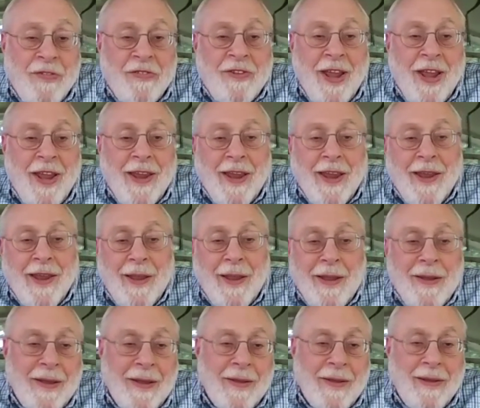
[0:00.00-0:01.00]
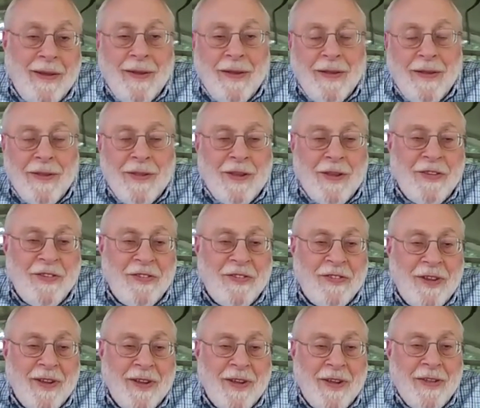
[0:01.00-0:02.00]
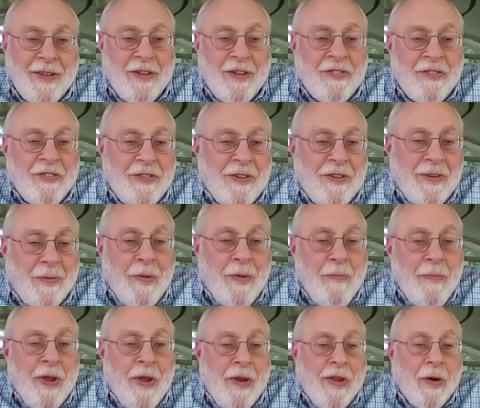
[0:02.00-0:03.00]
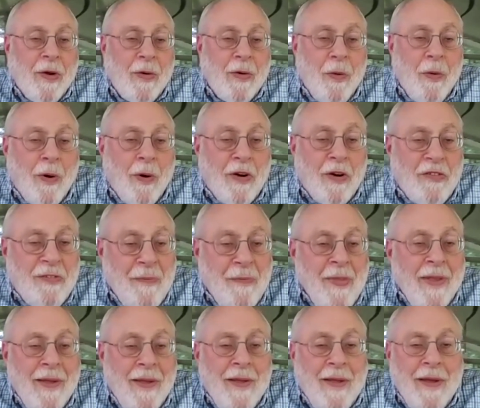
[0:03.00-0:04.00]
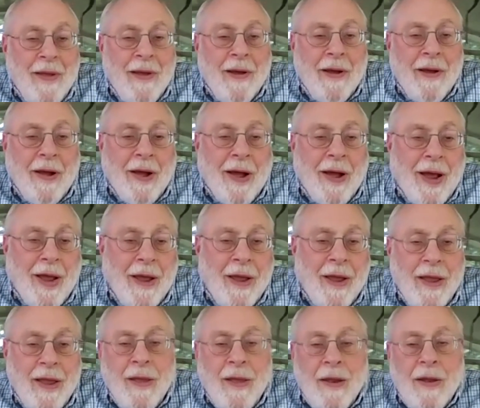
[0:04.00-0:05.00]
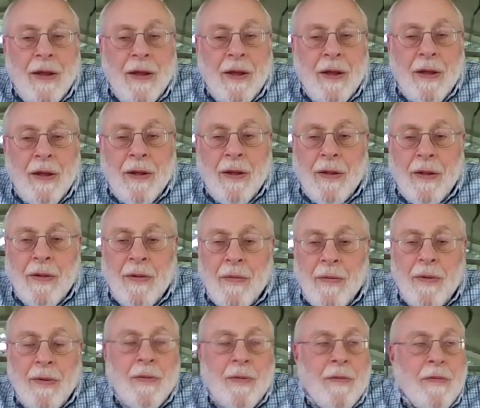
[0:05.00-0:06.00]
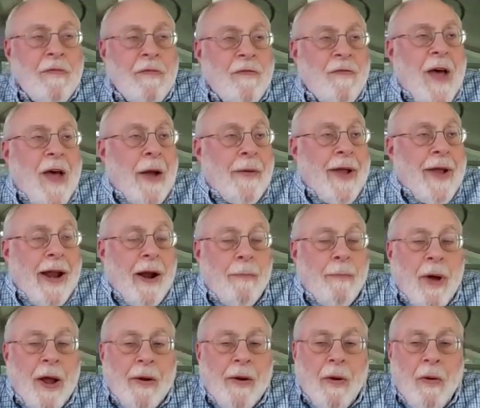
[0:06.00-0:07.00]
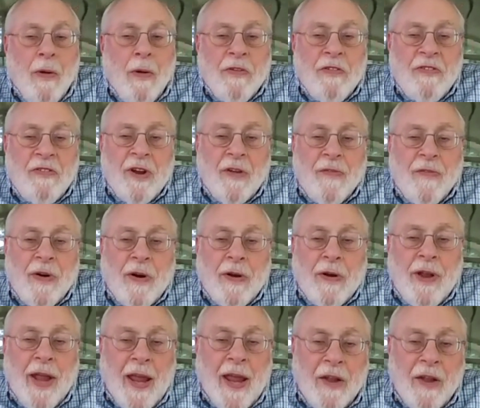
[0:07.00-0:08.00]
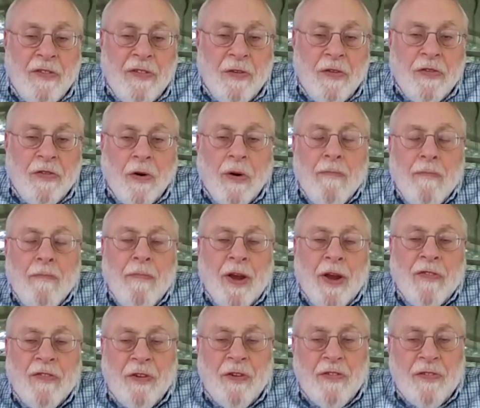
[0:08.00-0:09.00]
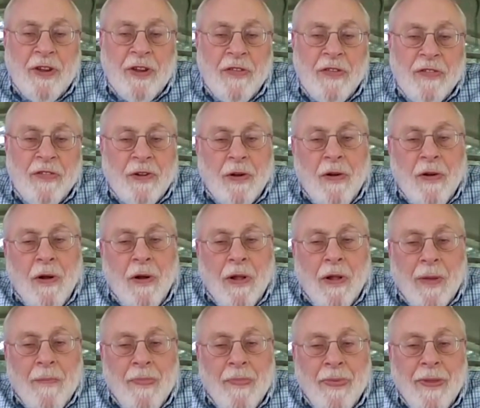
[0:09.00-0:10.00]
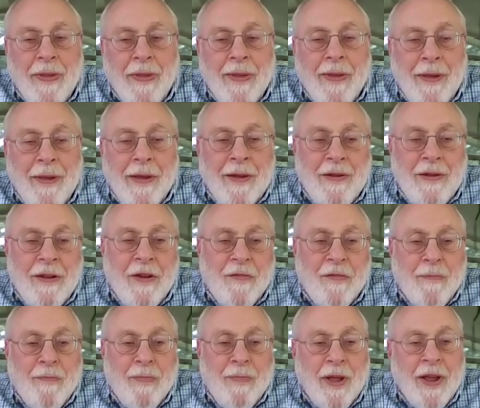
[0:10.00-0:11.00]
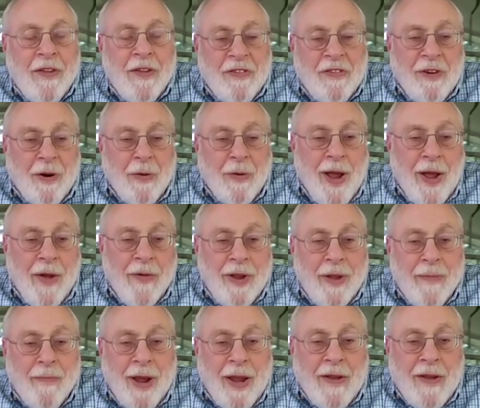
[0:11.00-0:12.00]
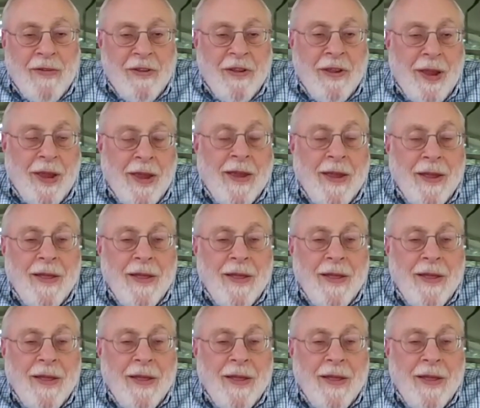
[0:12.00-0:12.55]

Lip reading: taking this remedial course, I found out about all these different dancers, or mixers, they used to call them, at different places around MIT,